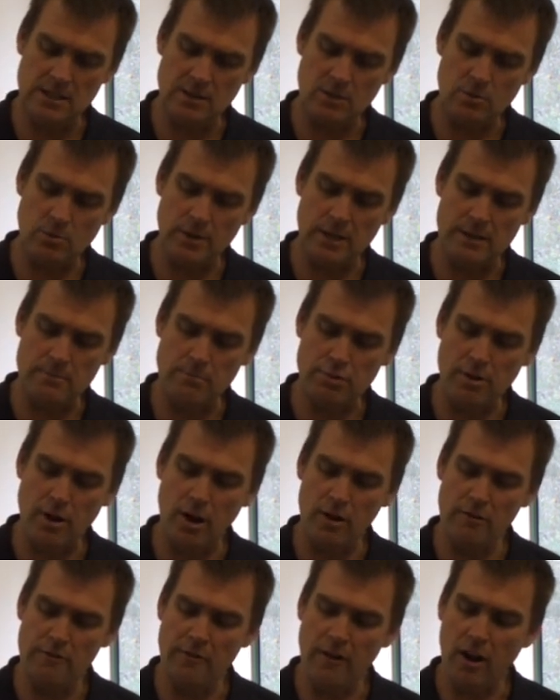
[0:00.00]
green
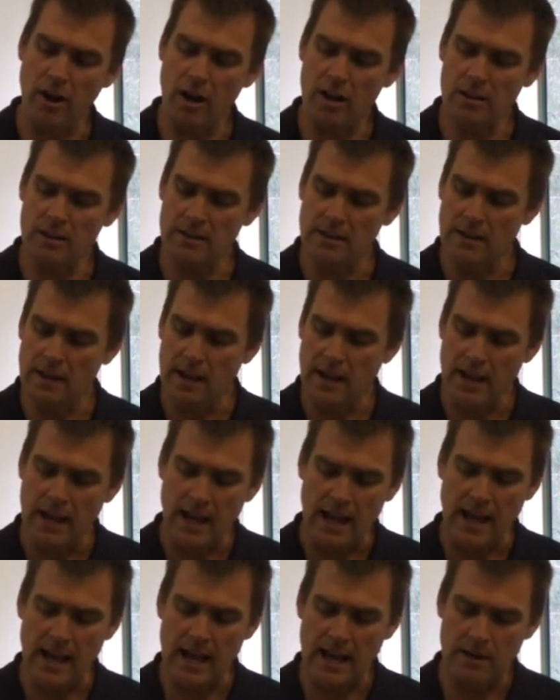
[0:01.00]
profile,
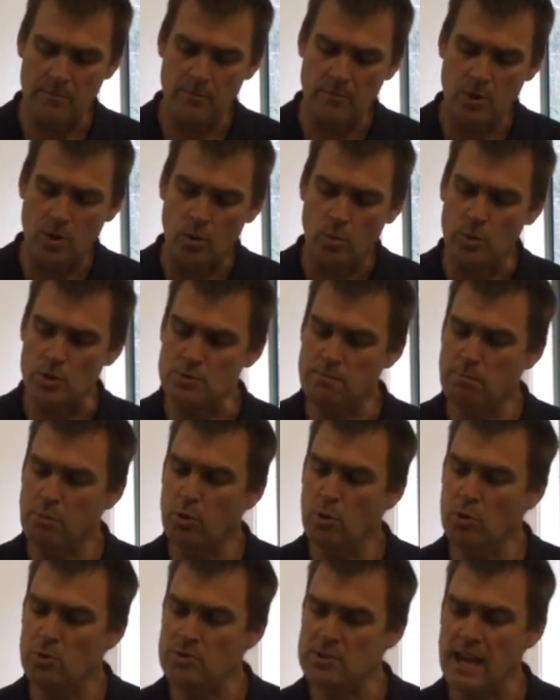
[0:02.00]
which
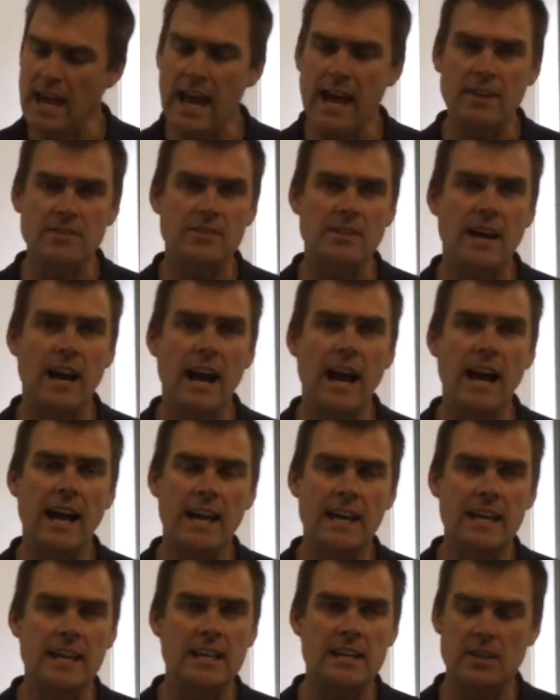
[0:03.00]
pulls out
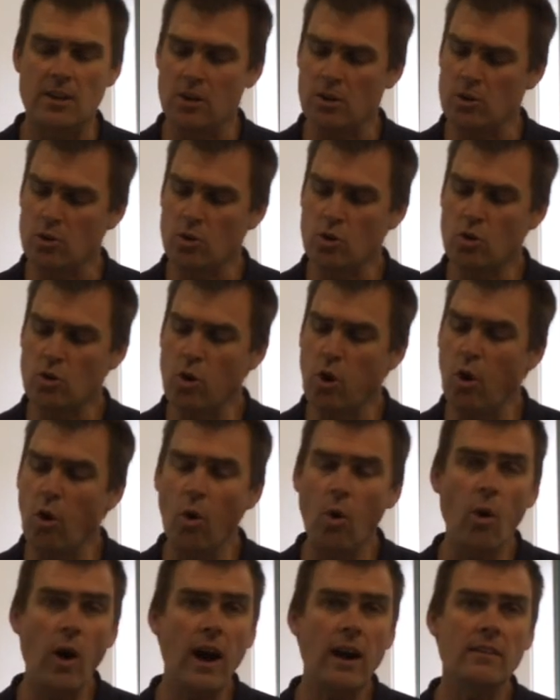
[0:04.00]
a
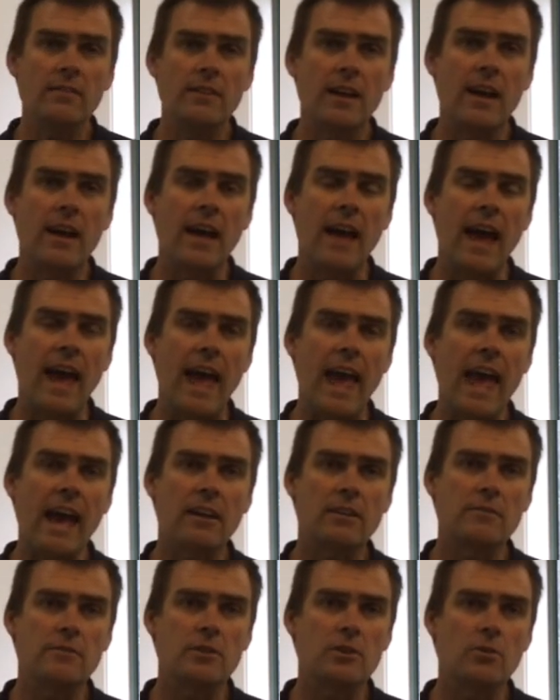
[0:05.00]
core
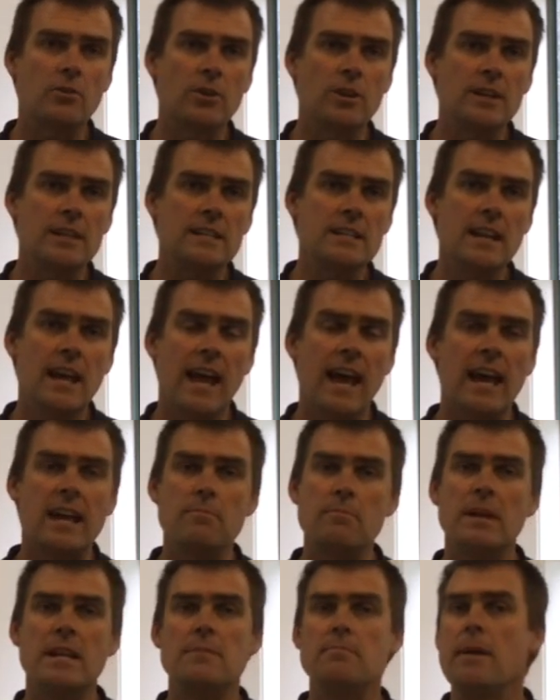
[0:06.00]
out of the green,
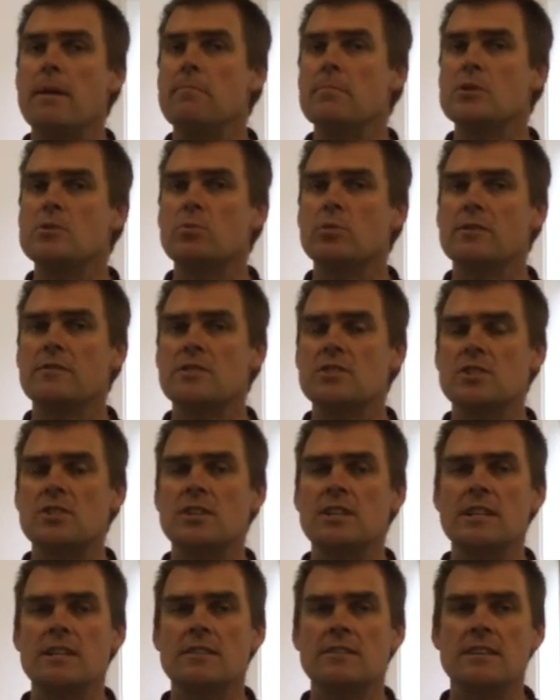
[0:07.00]
and many members would have
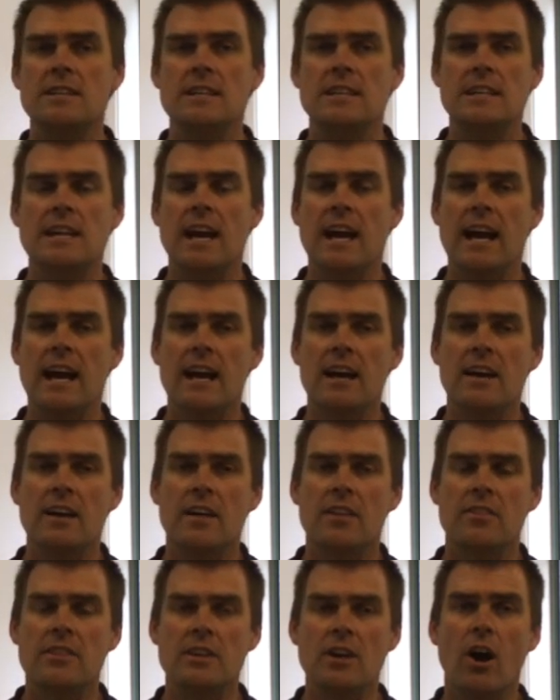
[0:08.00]
seen
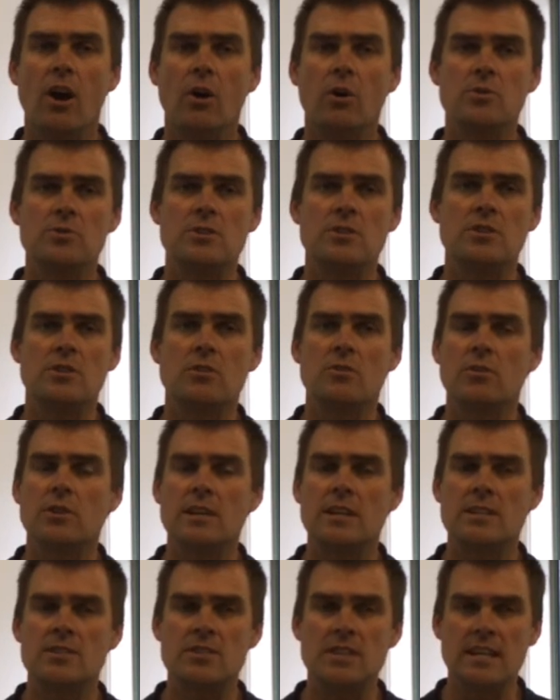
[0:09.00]
the holes in the
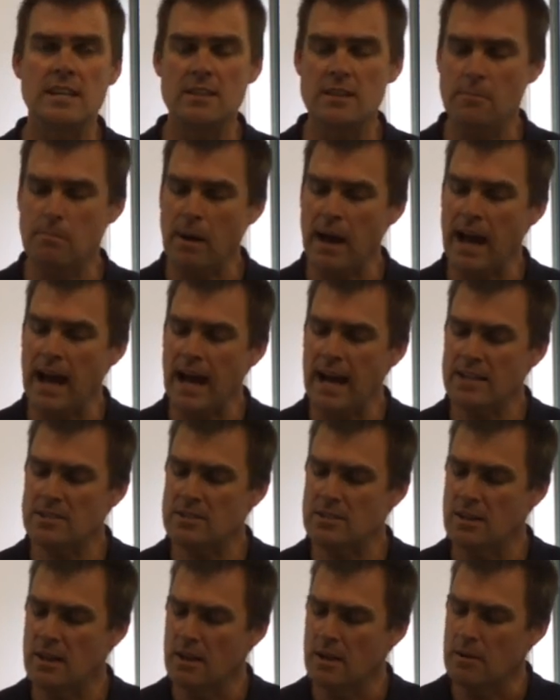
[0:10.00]
greens in the
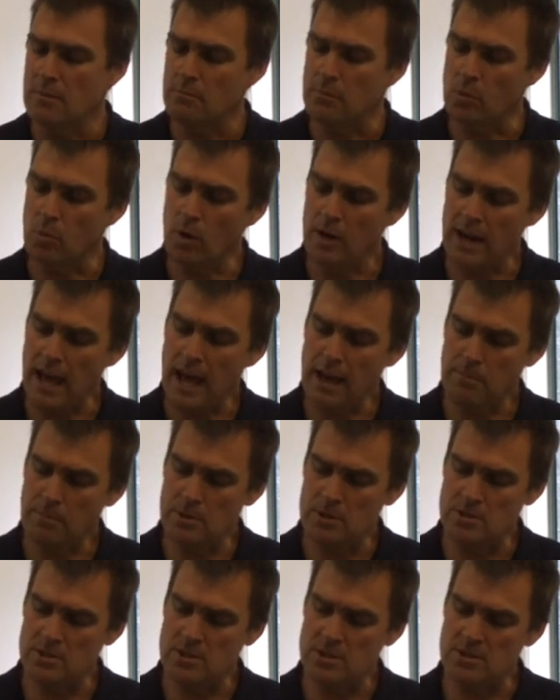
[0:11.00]
past. But what
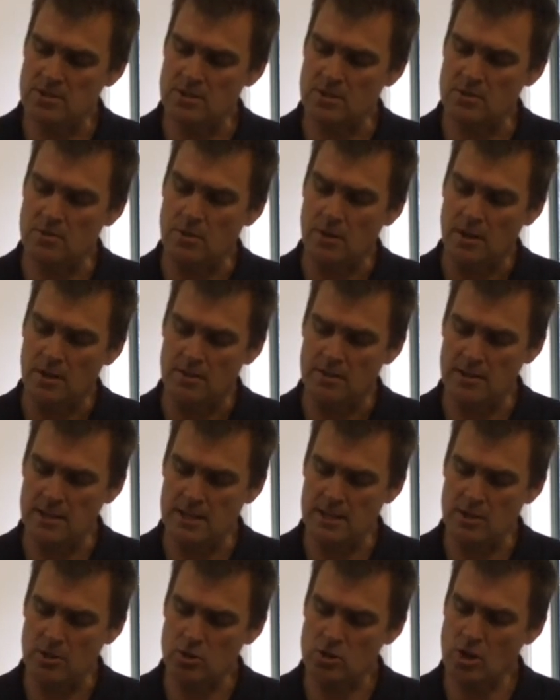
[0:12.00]
happens is that
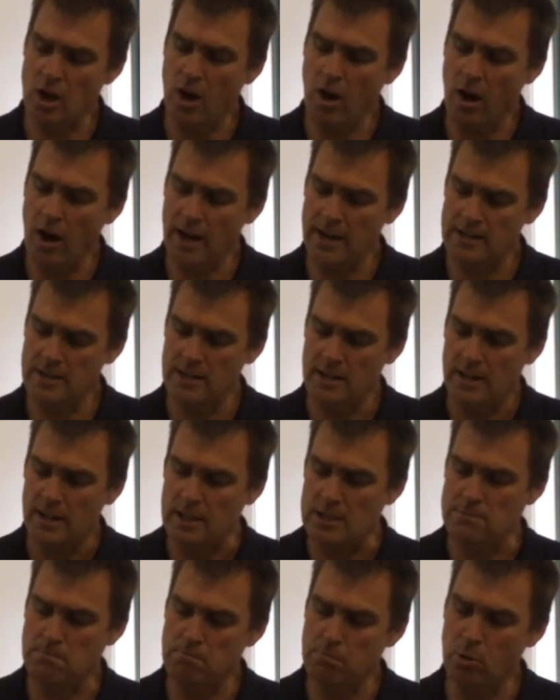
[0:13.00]
the tine
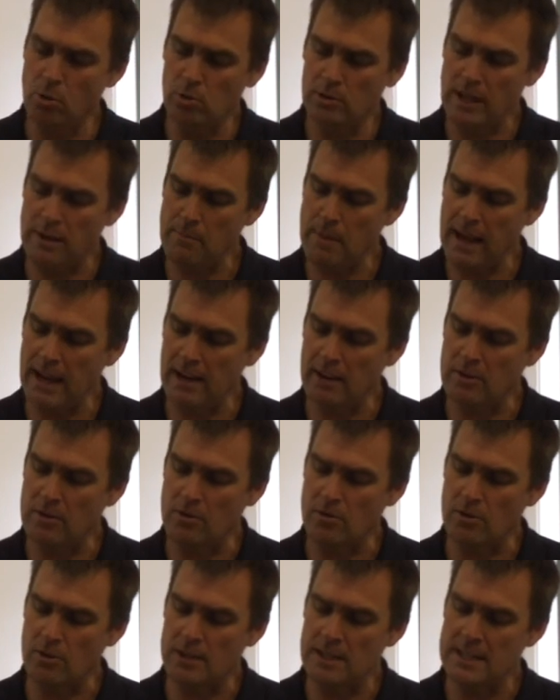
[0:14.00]
is pulled up out of the
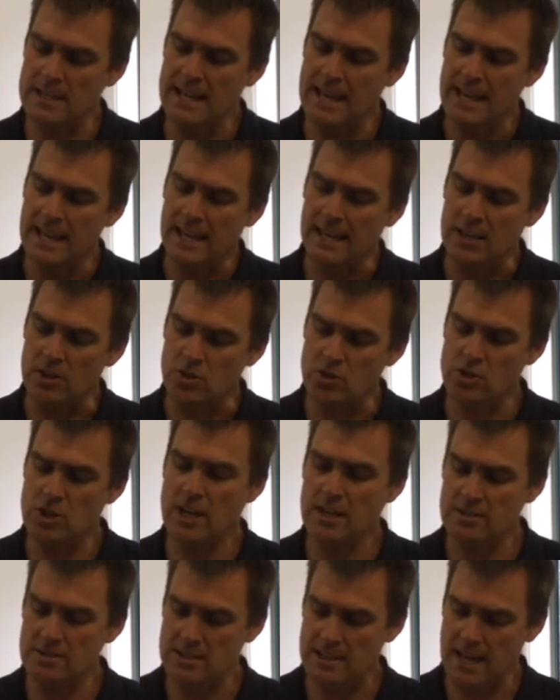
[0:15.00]
green,
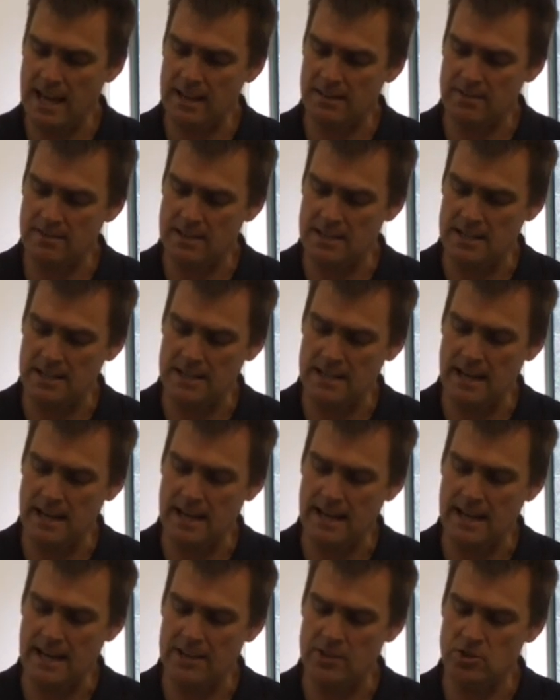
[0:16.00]
ejected out the
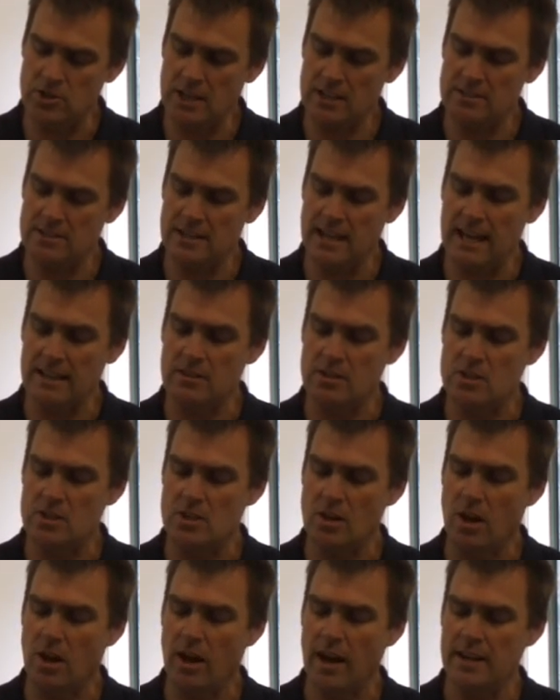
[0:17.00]

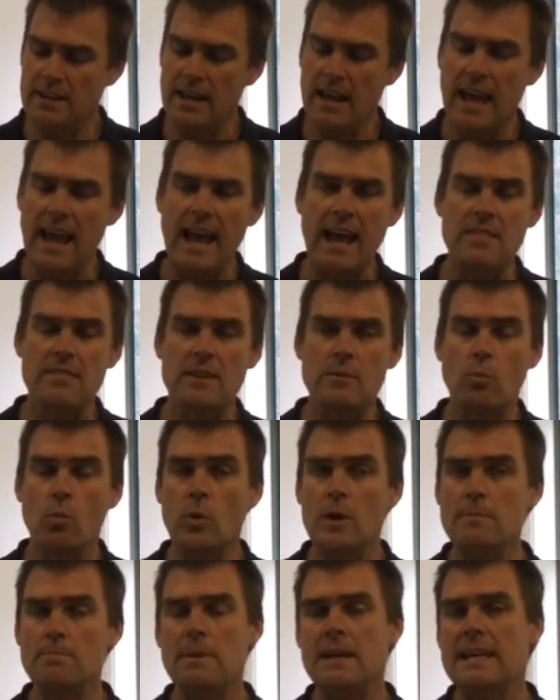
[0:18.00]
side, and then
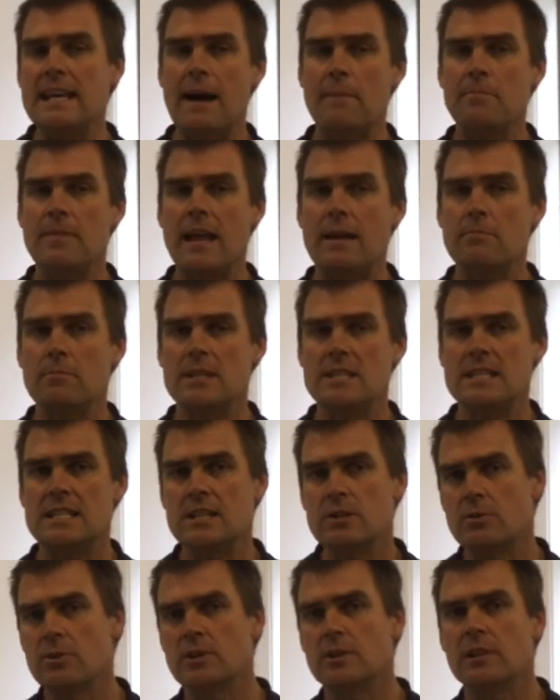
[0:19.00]
we pick up that
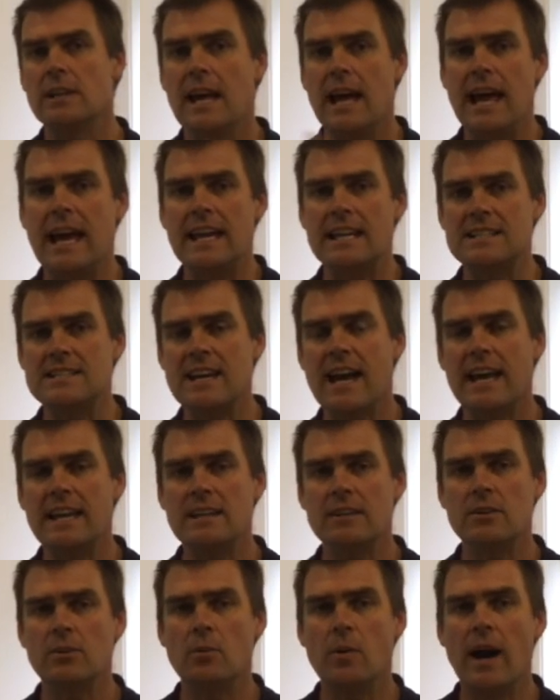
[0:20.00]
material and
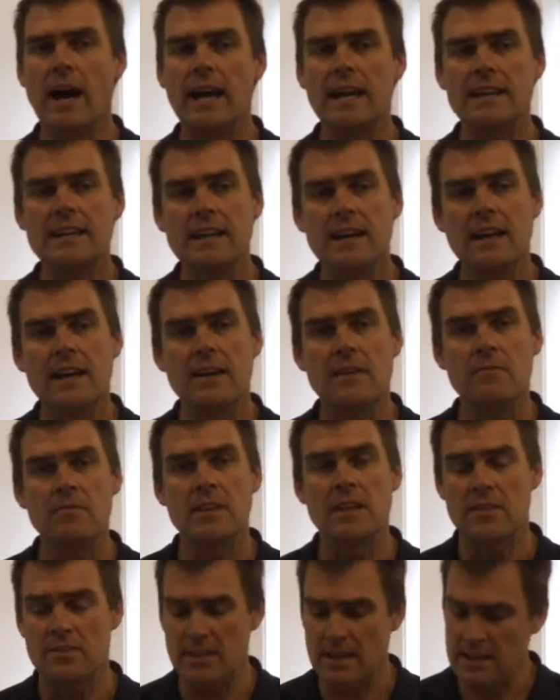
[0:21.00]
take it away.
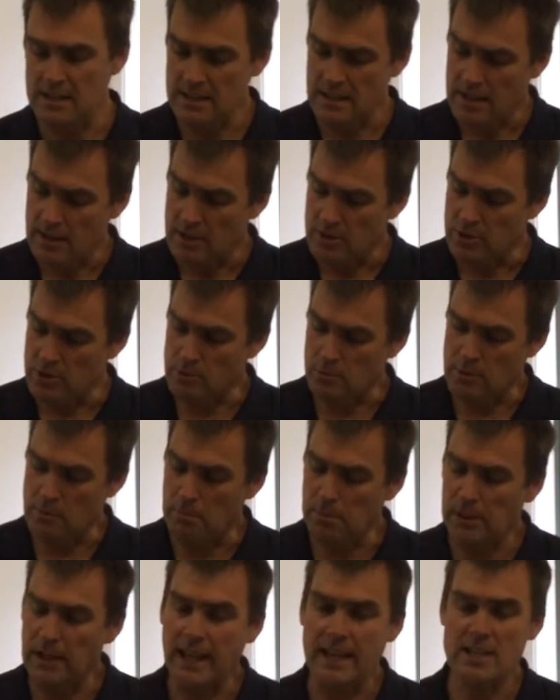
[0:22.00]
Then the
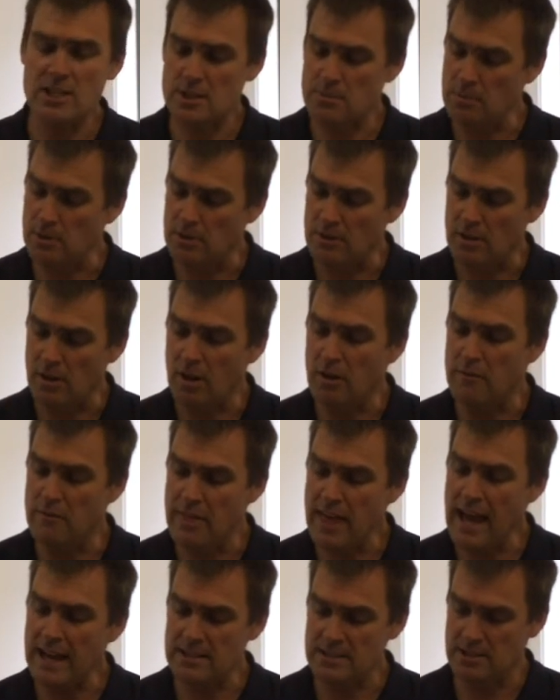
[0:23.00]
replacement of
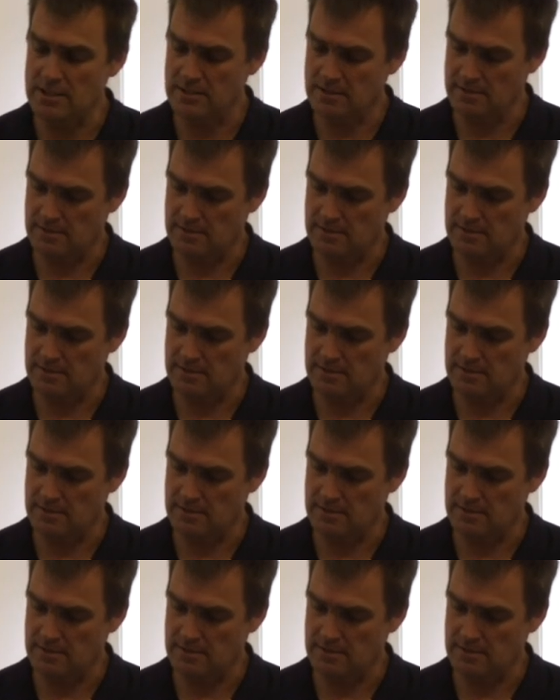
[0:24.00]
that